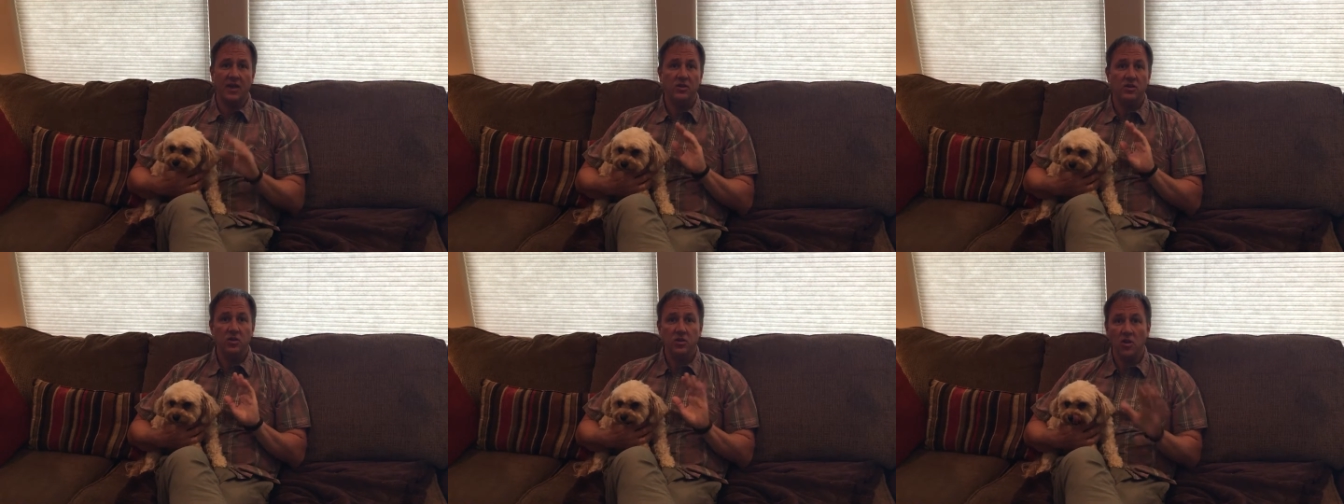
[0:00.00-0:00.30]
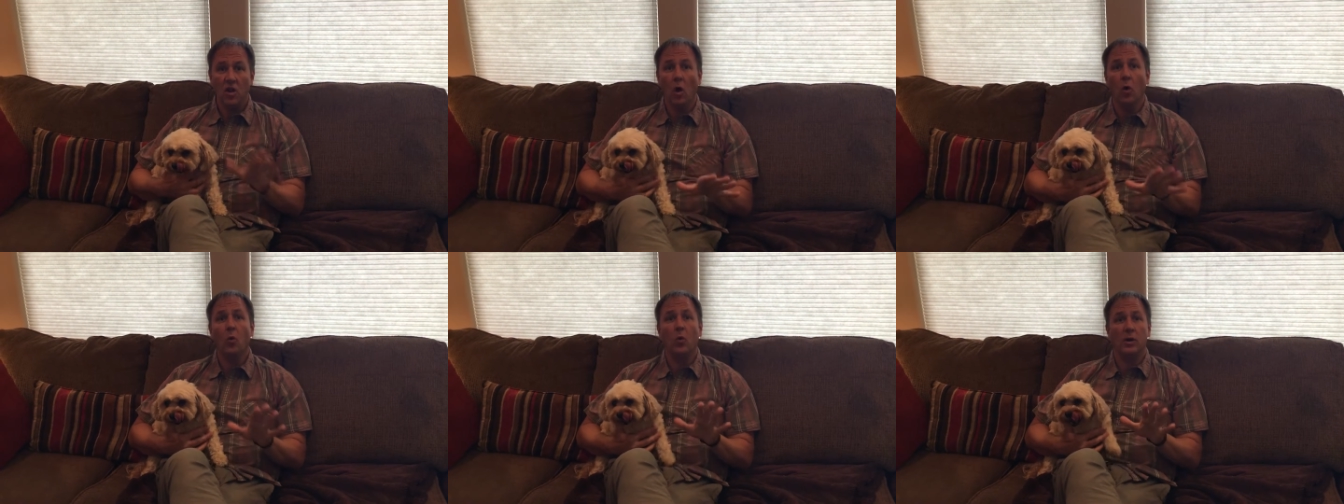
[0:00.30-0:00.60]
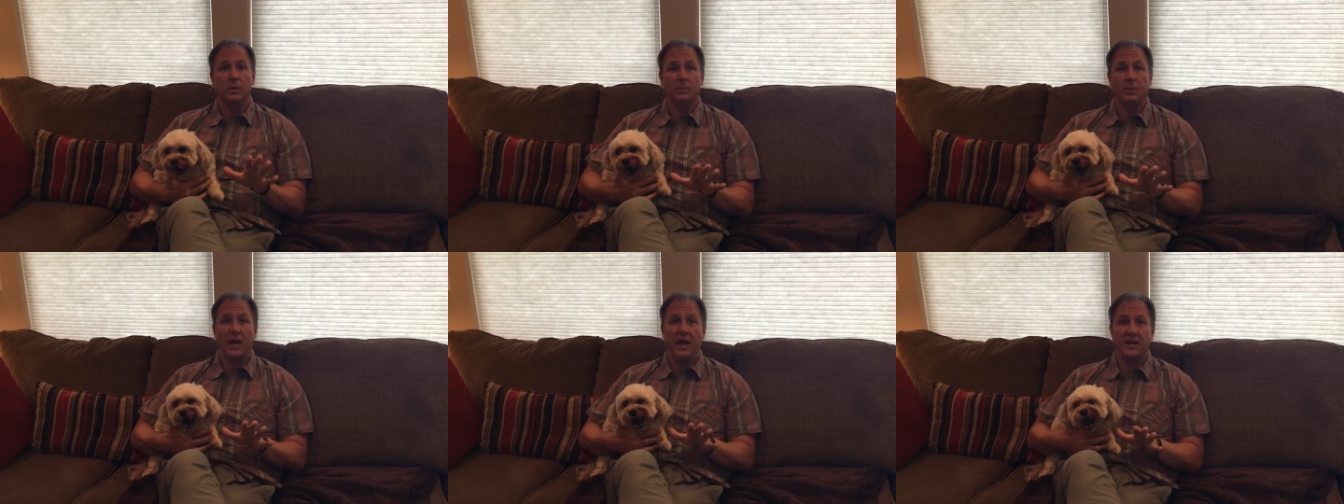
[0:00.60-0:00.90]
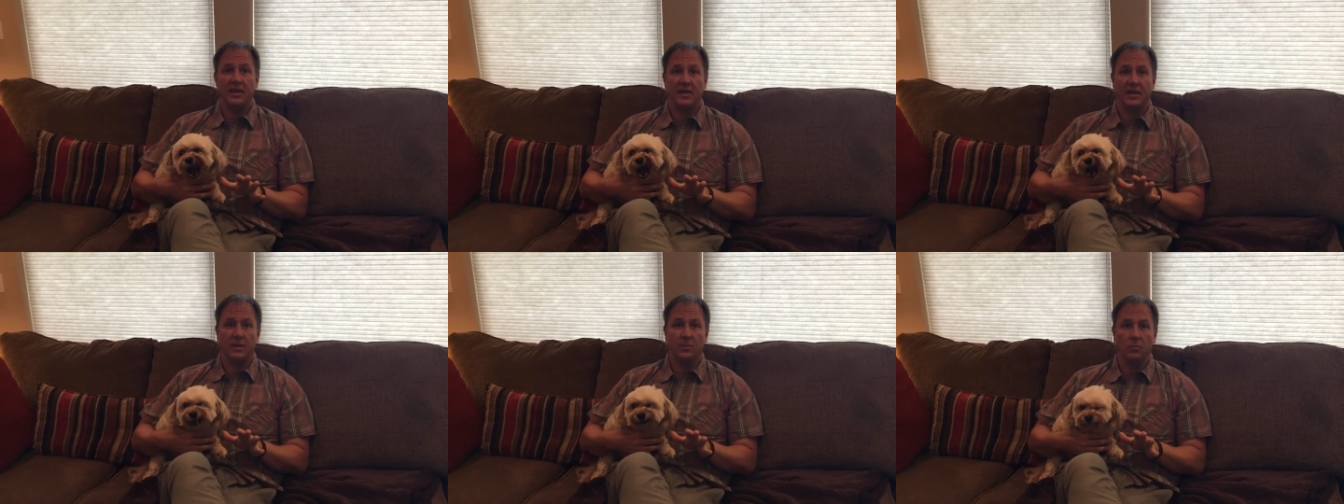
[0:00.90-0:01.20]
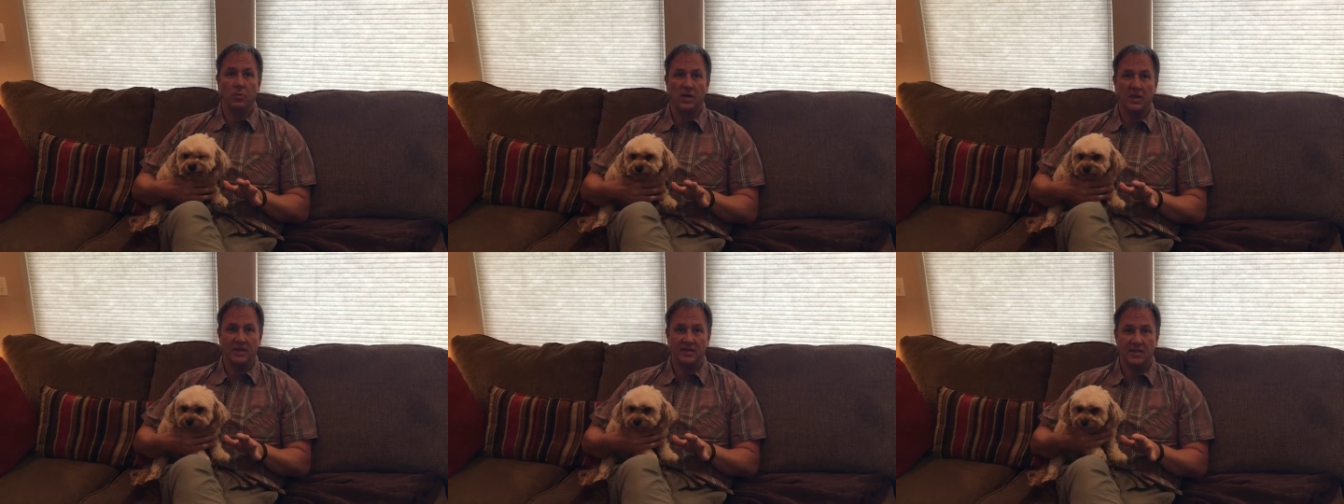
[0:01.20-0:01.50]
no one petting
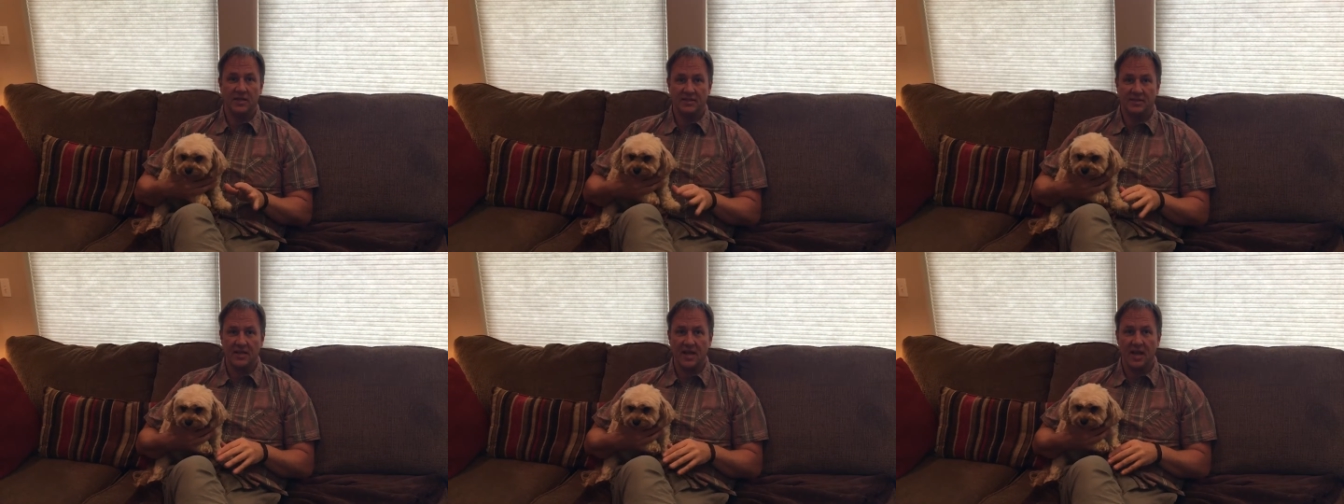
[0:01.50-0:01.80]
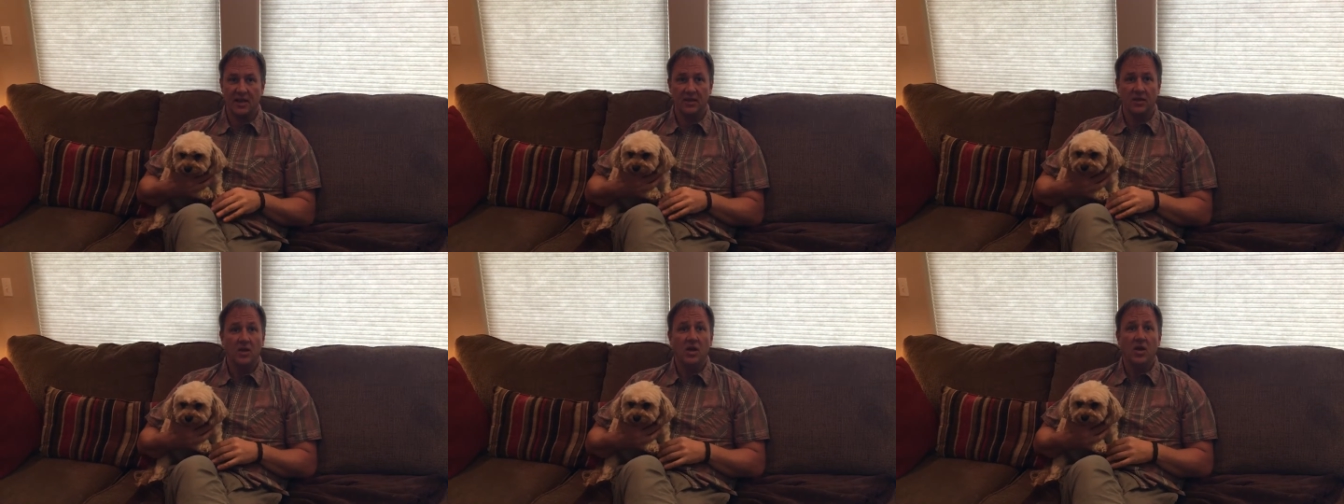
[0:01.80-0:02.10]
him when he does that.